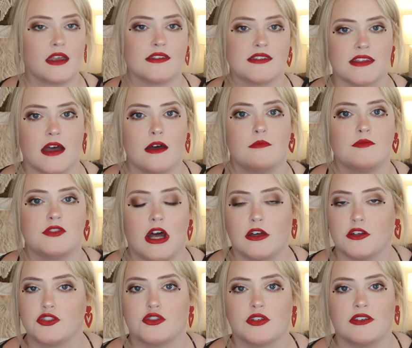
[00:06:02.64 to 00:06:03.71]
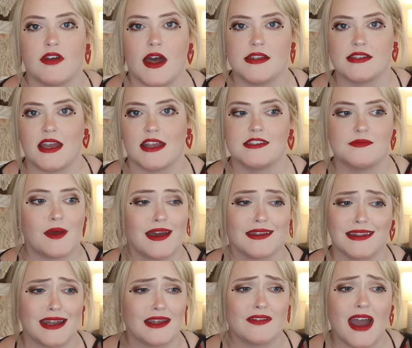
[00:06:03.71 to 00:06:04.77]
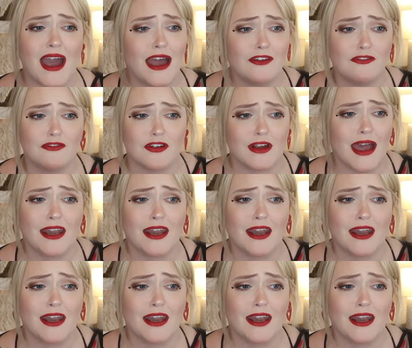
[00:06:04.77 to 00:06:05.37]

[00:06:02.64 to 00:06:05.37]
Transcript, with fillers: some Dollar Tree Valentine's bag that I've had for,